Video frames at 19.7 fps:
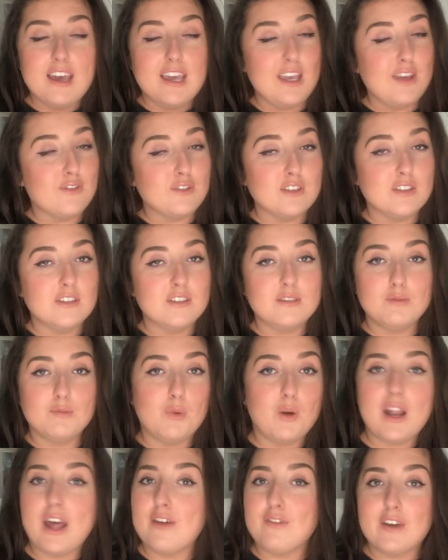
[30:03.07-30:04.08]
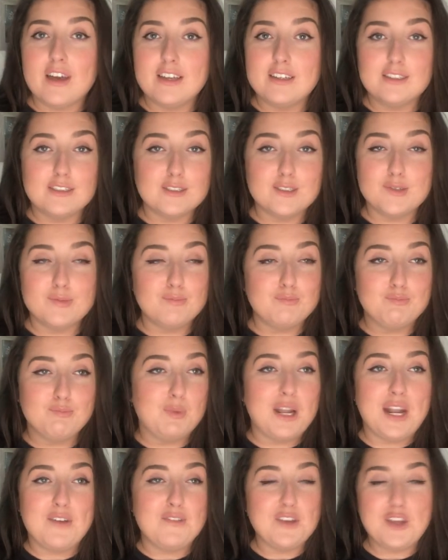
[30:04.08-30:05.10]
evening whatever you
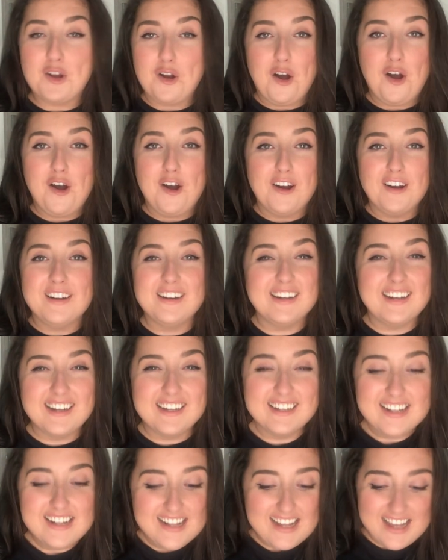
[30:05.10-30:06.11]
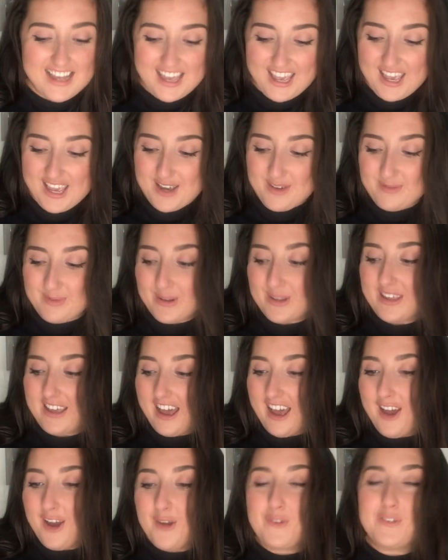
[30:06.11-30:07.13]
wherever you are um, but
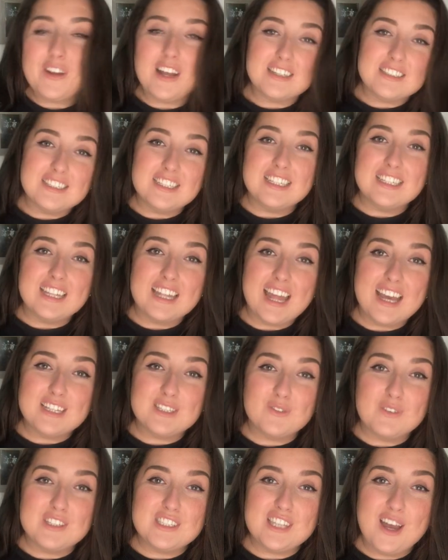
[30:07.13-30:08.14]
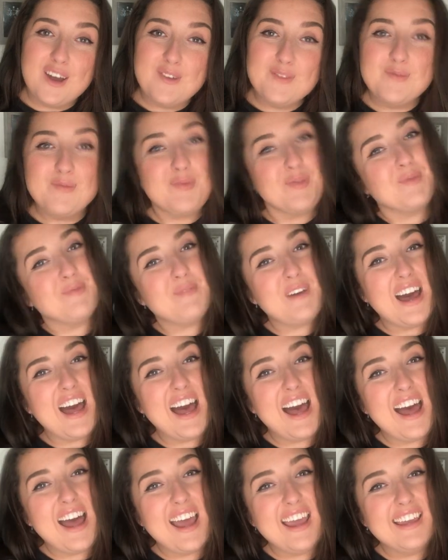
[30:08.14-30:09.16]
yeah hopefully I'll see you in the next video
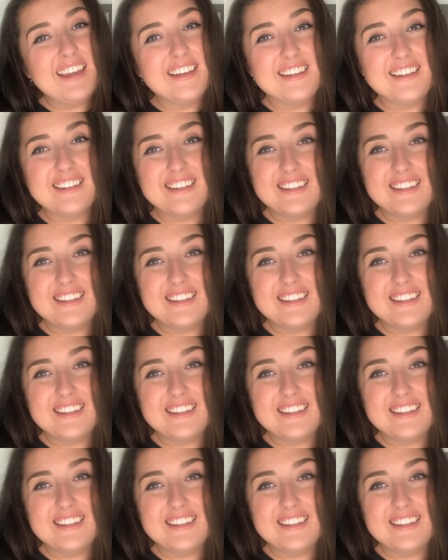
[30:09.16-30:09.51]
bye